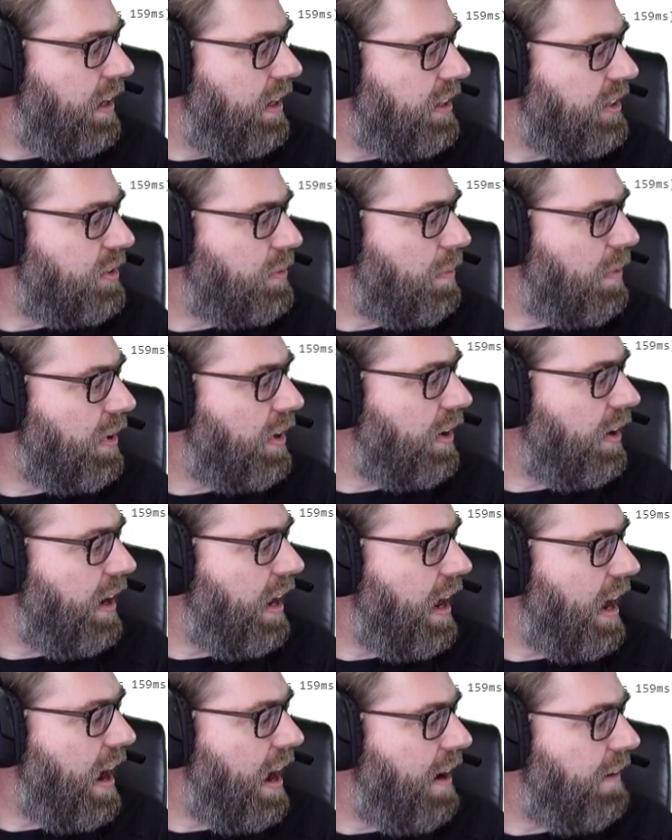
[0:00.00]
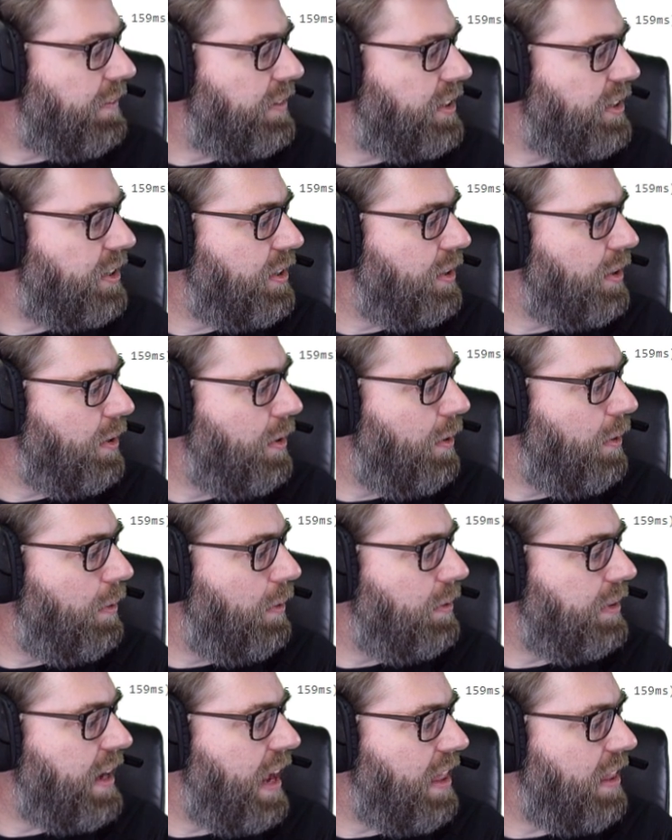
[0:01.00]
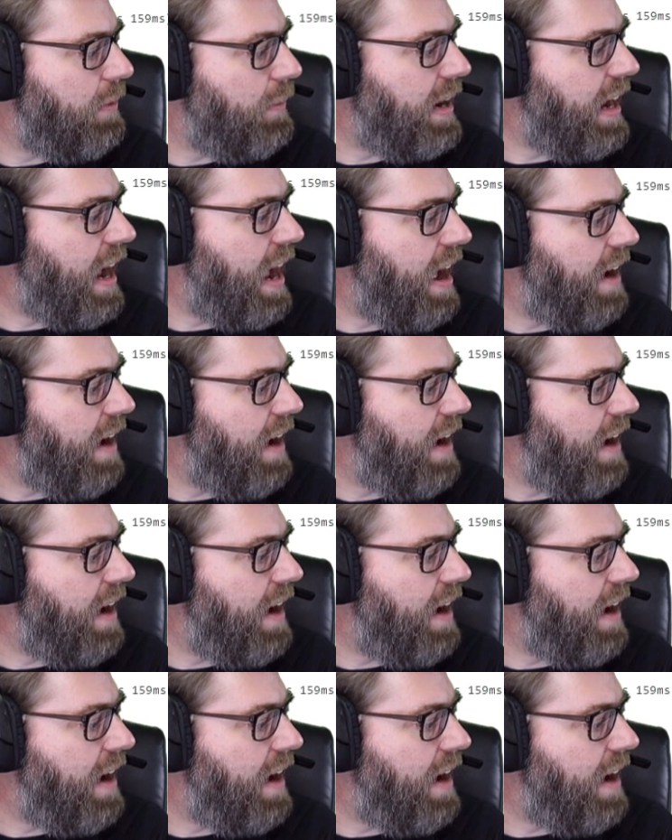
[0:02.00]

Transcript: is we're going to have to, now that we